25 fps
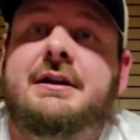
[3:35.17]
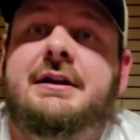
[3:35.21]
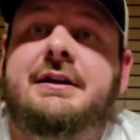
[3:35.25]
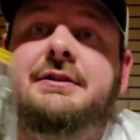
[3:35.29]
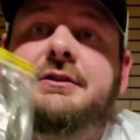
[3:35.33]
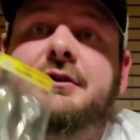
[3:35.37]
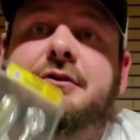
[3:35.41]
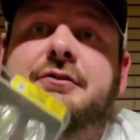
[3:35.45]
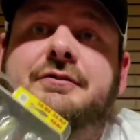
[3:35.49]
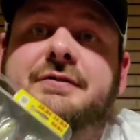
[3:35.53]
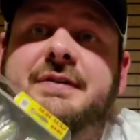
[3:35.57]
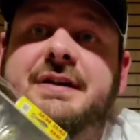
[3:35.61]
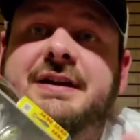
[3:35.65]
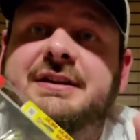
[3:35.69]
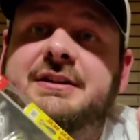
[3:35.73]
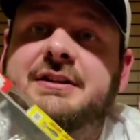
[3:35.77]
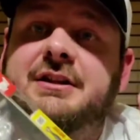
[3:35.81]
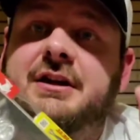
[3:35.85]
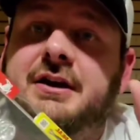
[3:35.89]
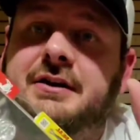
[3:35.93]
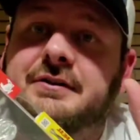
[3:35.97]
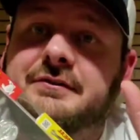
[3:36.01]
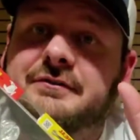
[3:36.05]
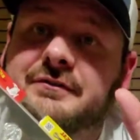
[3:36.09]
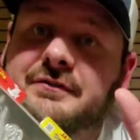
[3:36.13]
and they're
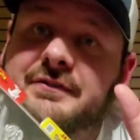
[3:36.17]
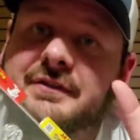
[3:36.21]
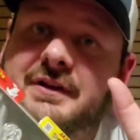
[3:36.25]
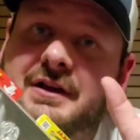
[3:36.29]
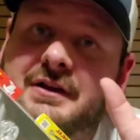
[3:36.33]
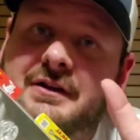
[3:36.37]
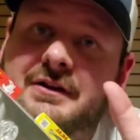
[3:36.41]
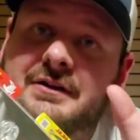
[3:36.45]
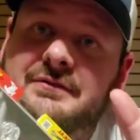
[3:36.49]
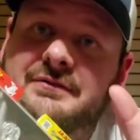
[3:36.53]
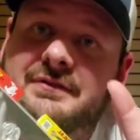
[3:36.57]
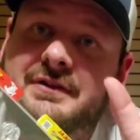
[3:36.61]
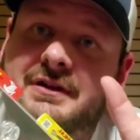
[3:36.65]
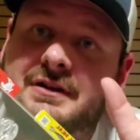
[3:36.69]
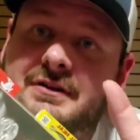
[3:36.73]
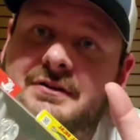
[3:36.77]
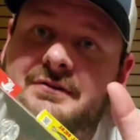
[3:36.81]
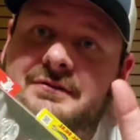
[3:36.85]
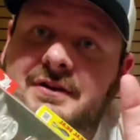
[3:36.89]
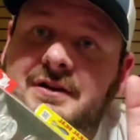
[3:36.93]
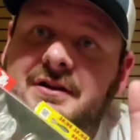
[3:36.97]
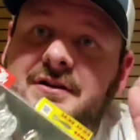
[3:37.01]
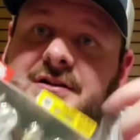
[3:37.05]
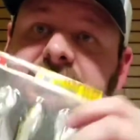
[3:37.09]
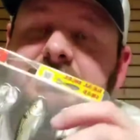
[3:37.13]
feeding on very,
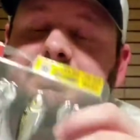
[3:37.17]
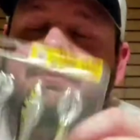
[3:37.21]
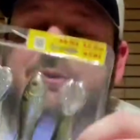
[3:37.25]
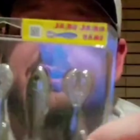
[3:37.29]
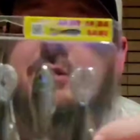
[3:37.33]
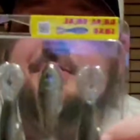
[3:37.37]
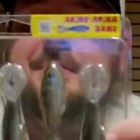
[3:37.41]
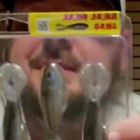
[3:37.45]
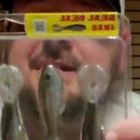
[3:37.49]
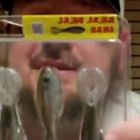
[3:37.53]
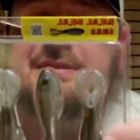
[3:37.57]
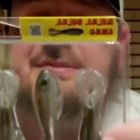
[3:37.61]
very, very small